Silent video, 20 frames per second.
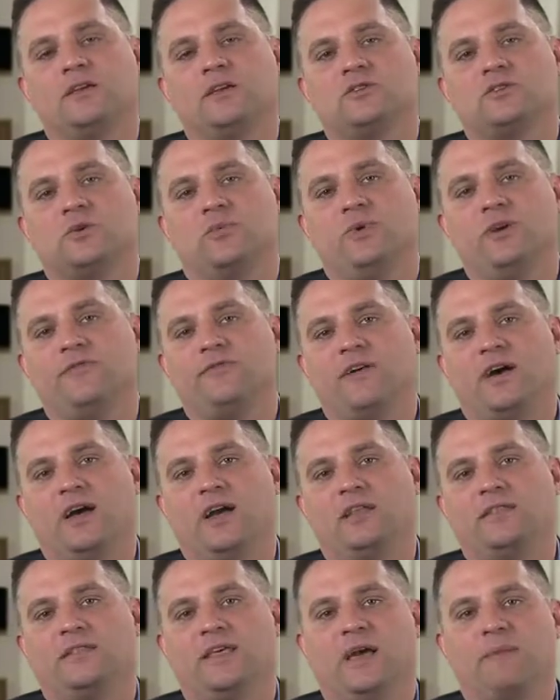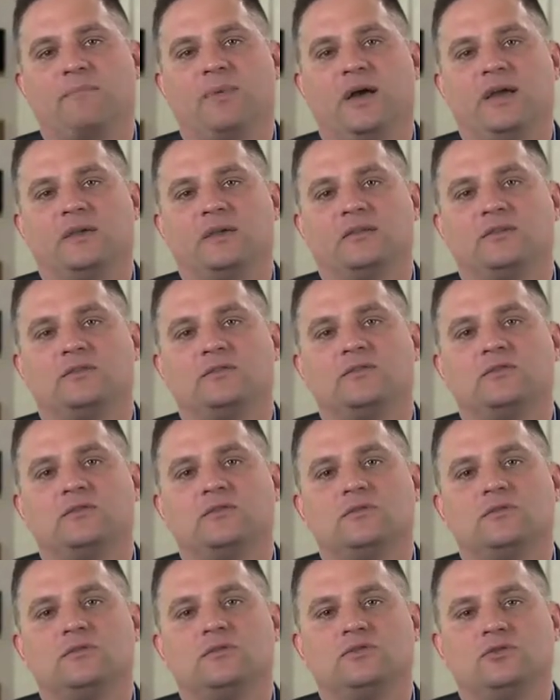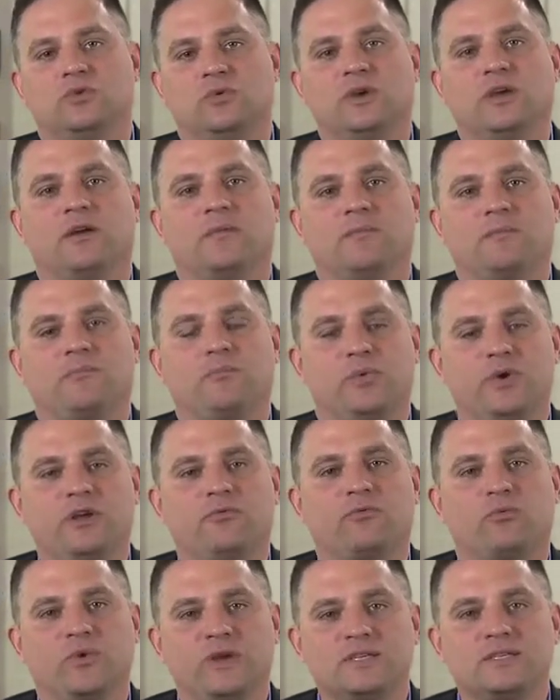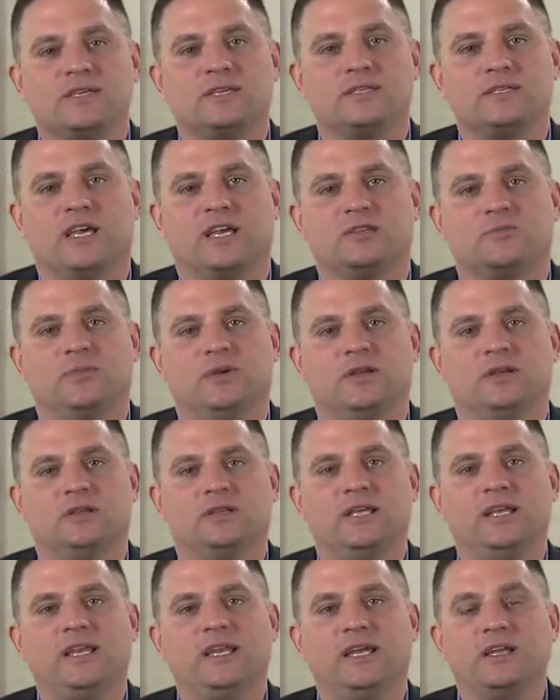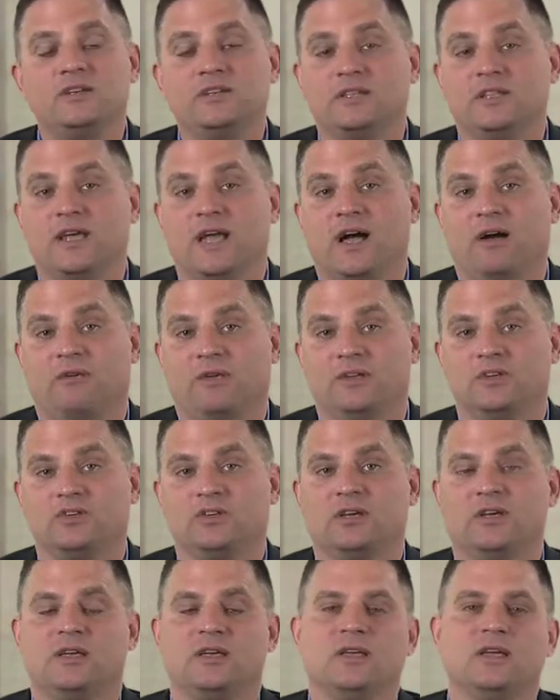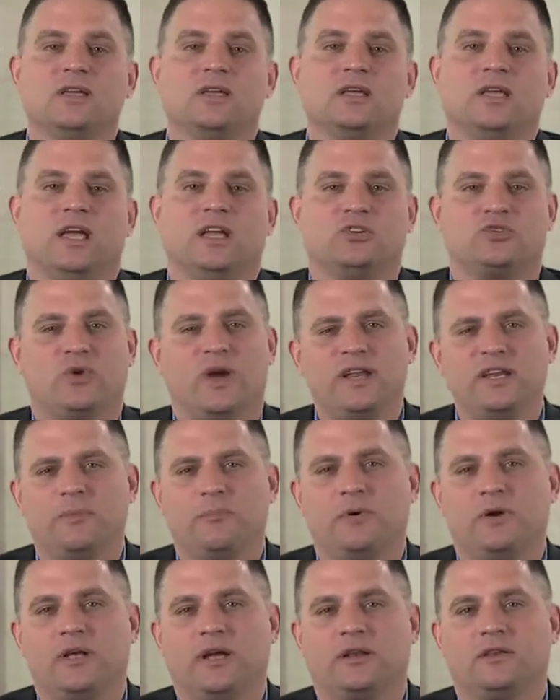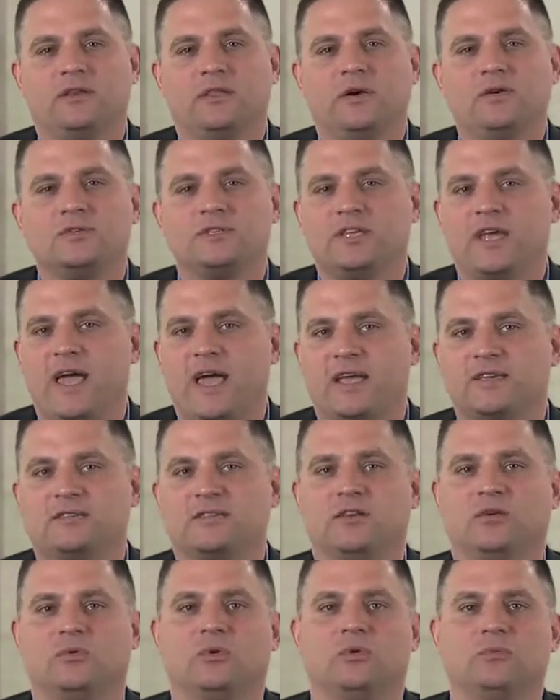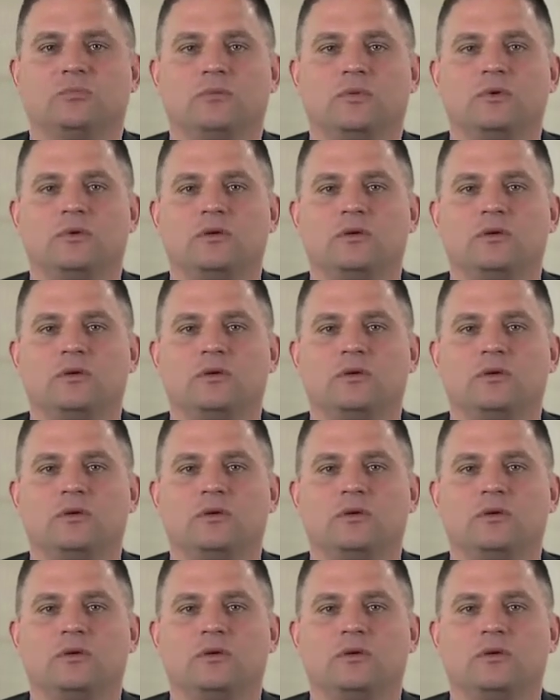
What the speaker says: So we find that by doing a brief risk assessment leading into the outage and trying to predict those tasks that will